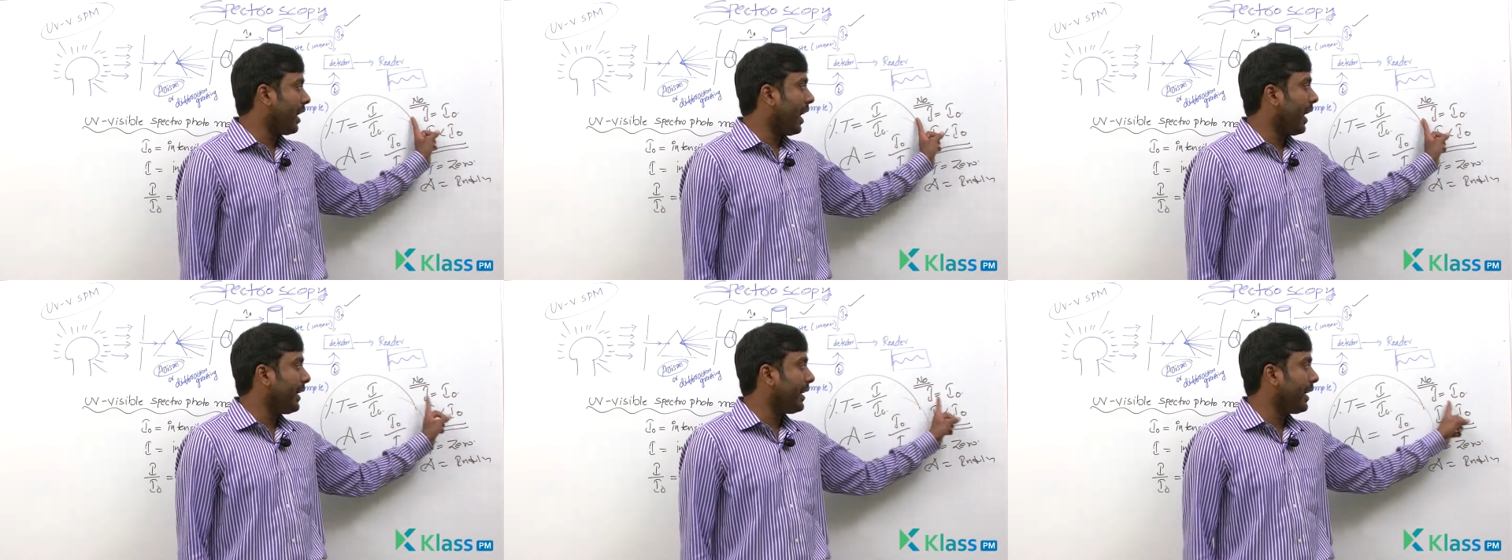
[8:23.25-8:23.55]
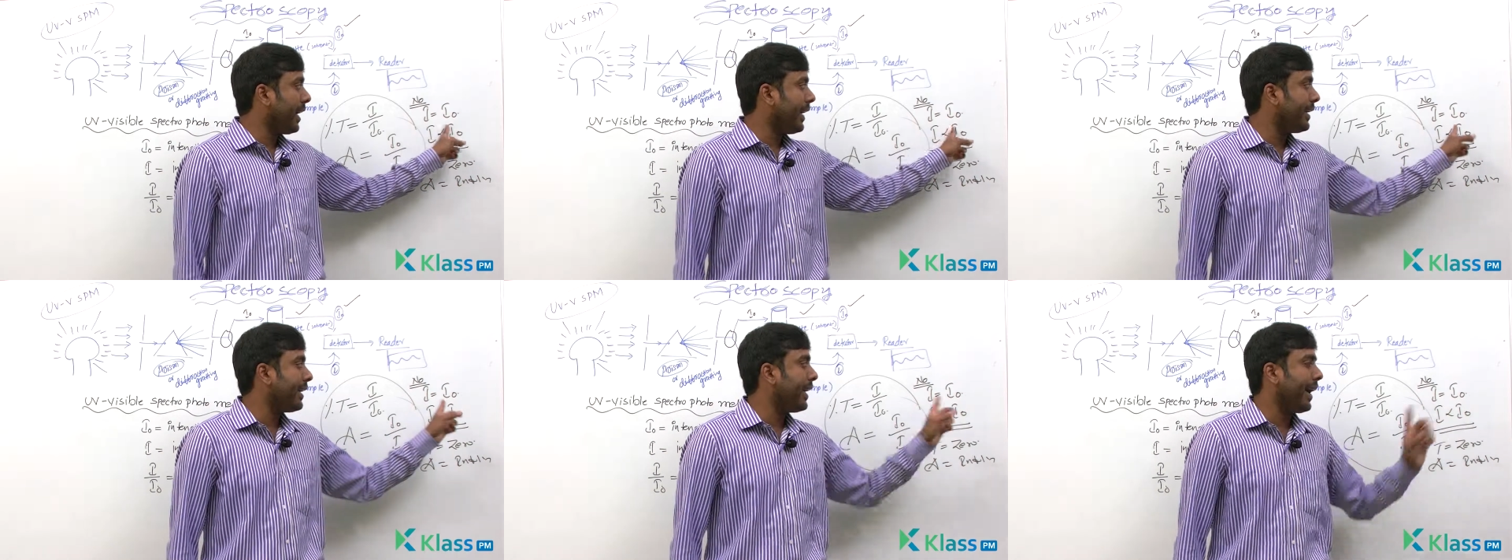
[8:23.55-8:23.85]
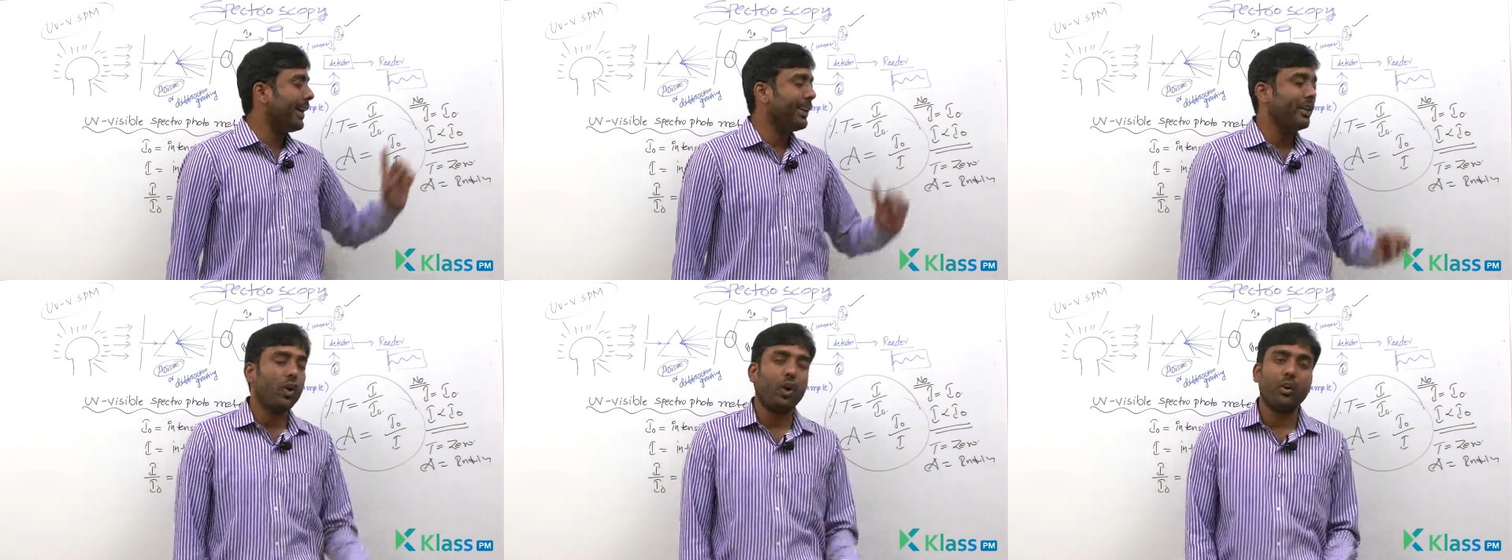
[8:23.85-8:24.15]
I and
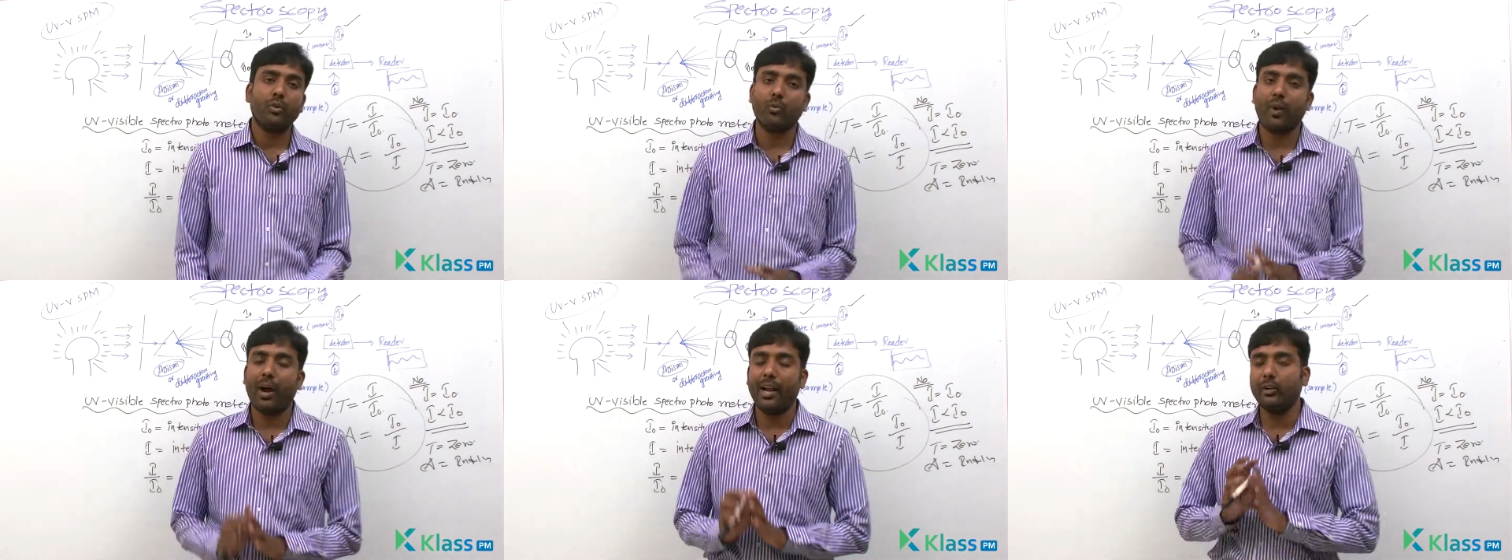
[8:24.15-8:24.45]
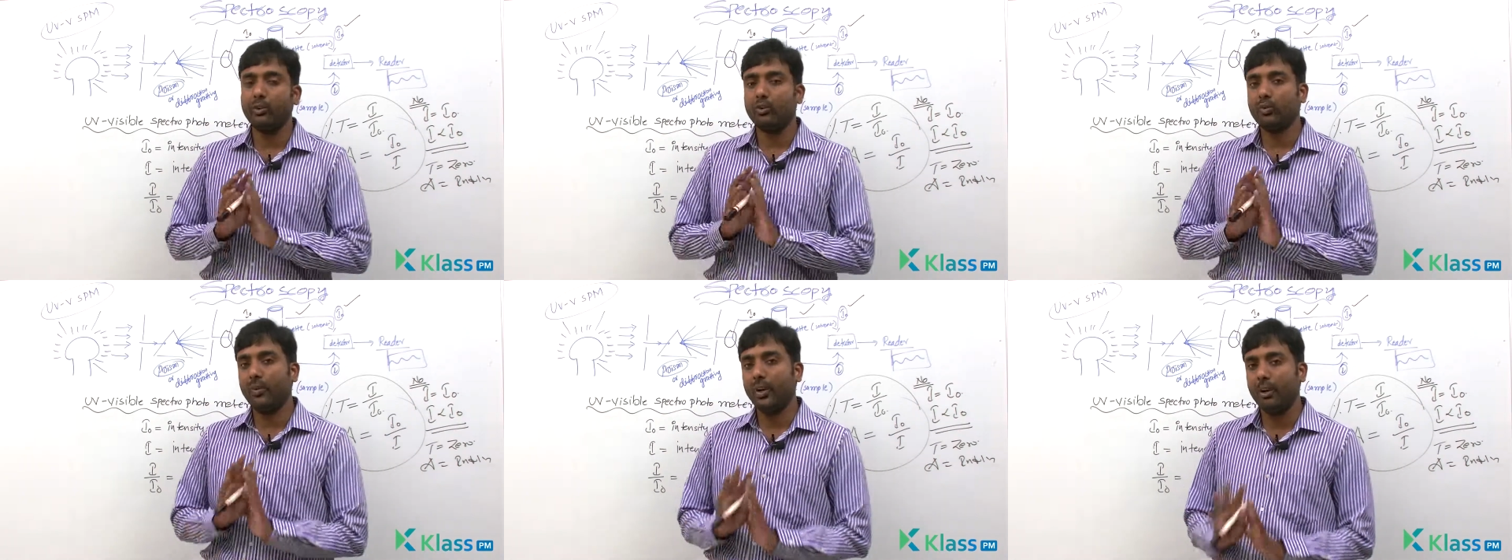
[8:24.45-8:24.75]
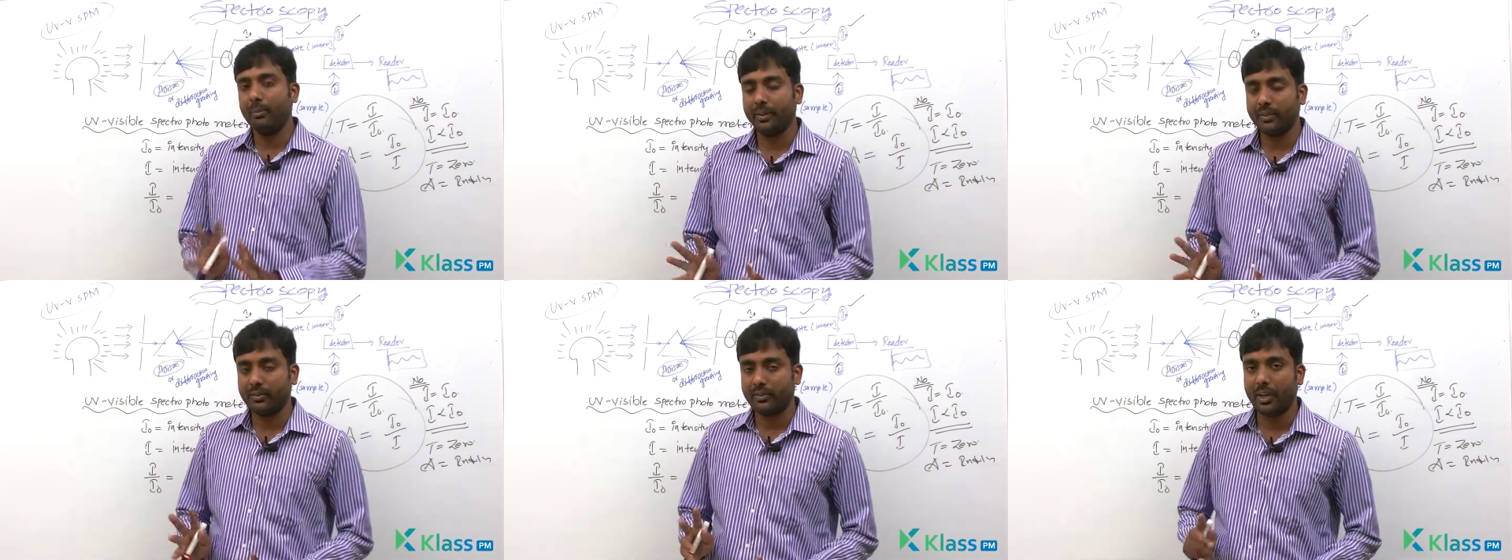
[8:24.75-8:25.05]
I naught values will
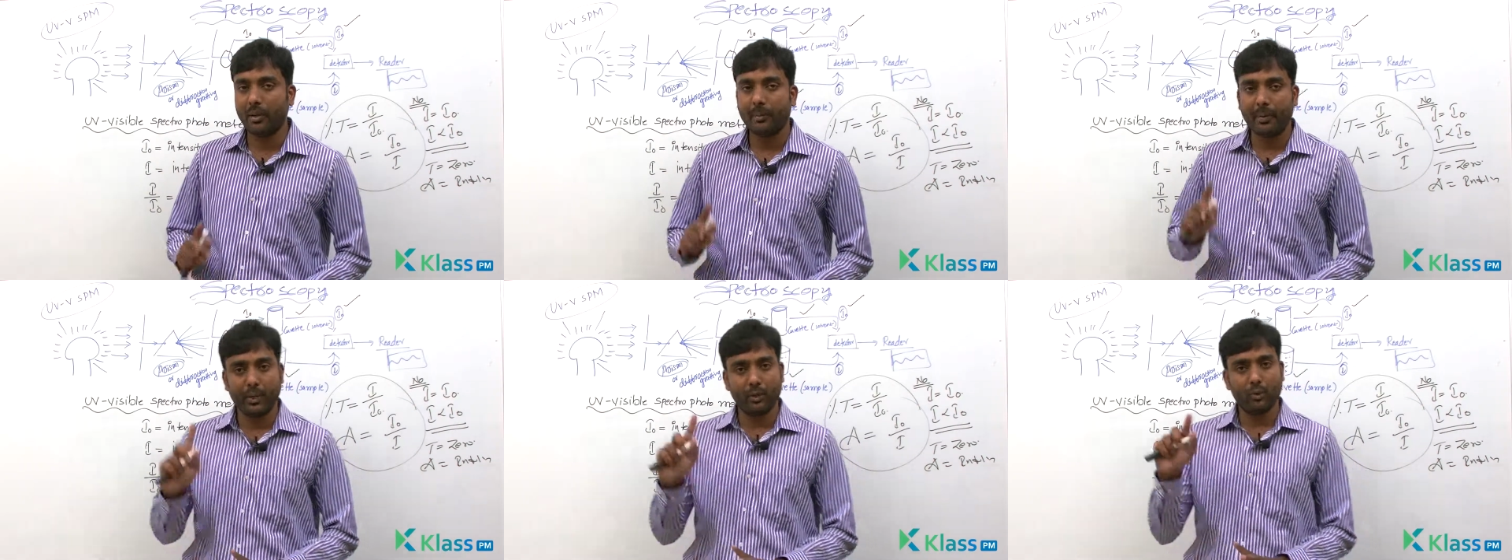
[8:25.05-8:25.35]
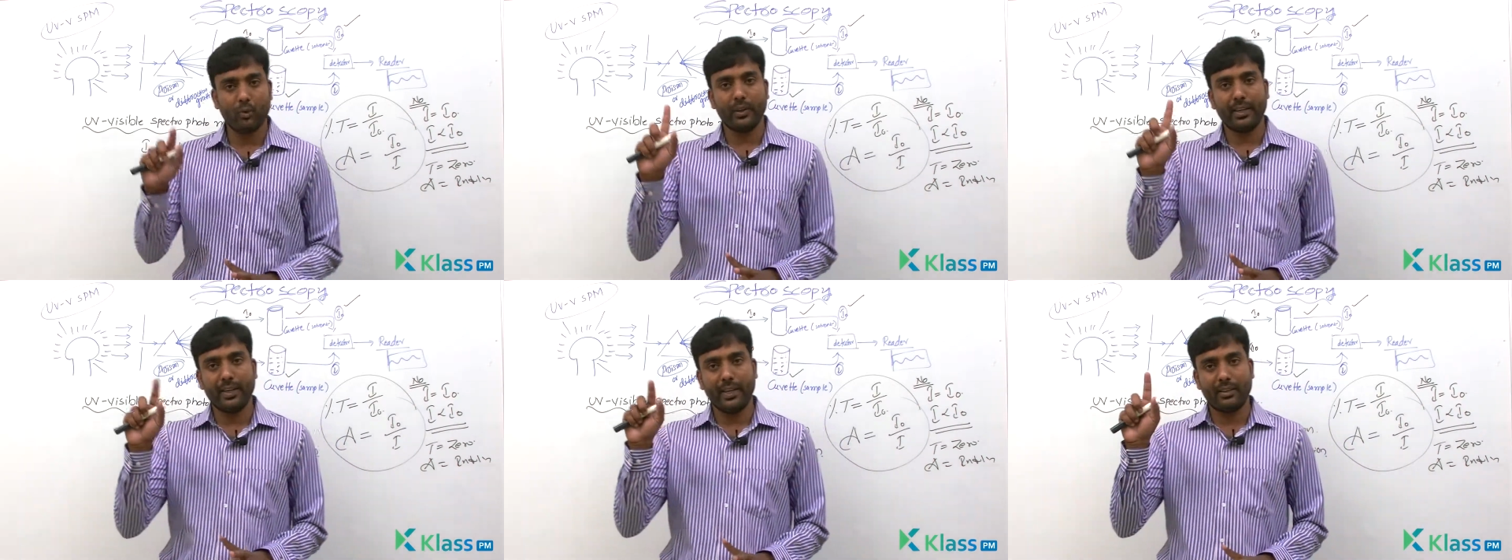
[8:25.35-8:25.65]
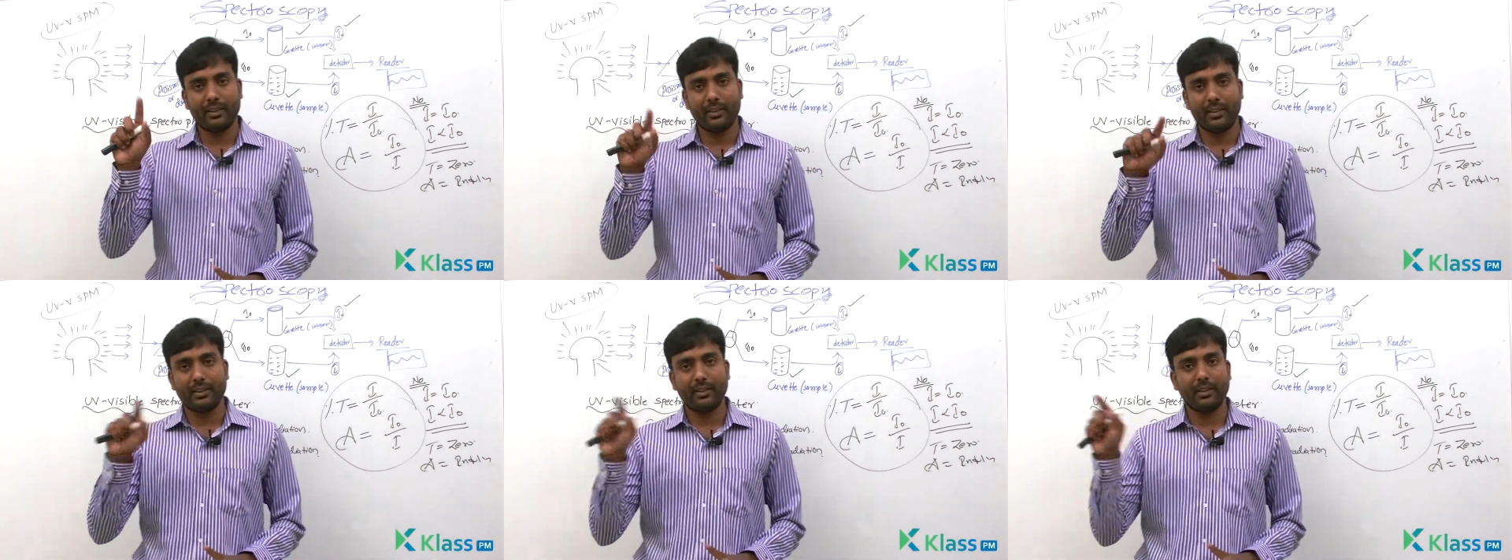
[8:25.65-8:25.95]
be same and you will
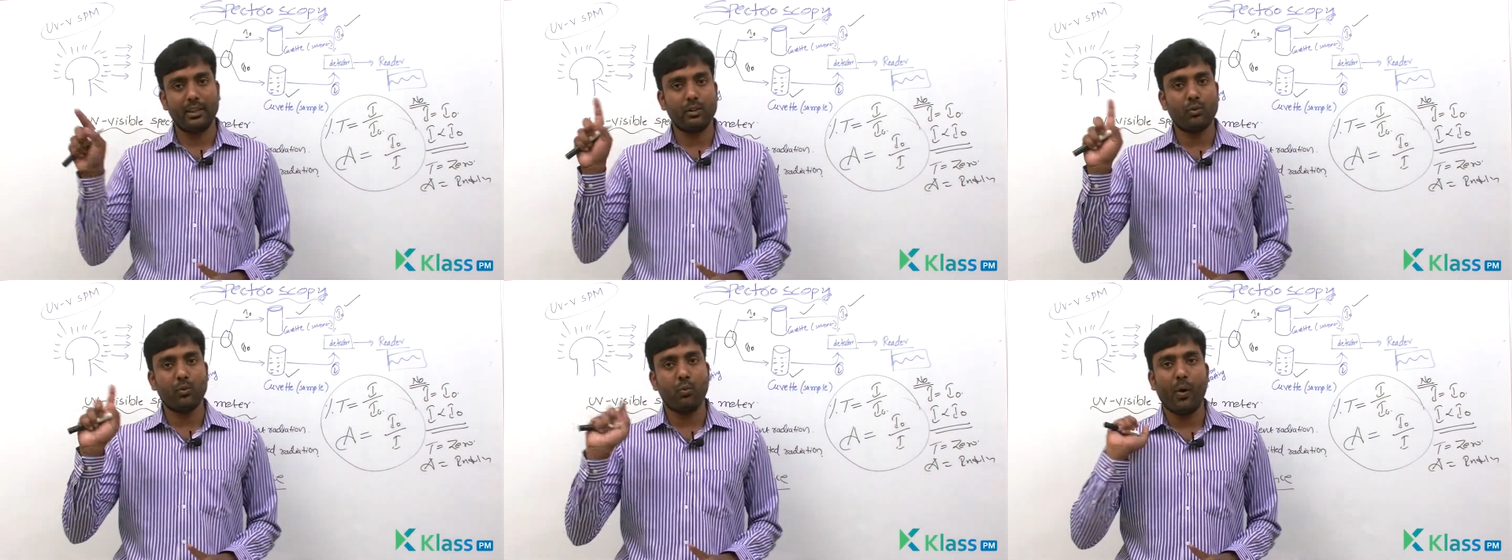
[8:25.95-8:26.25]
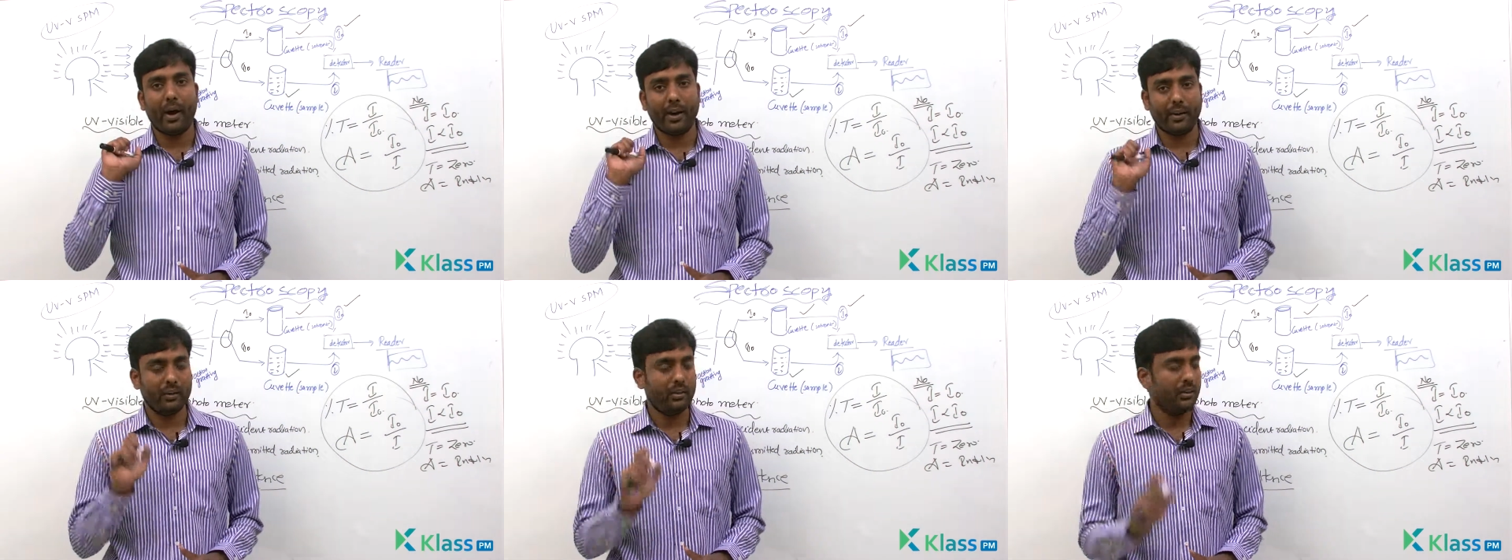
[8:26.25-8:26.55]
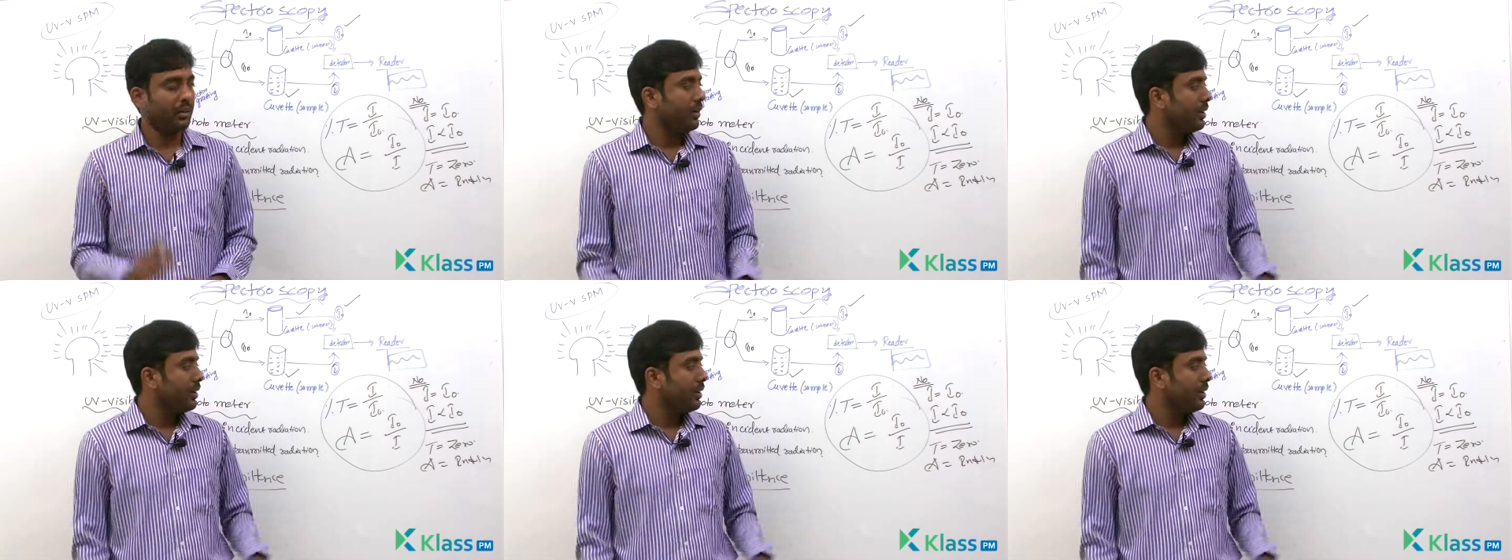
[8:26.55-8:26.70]
get result 1.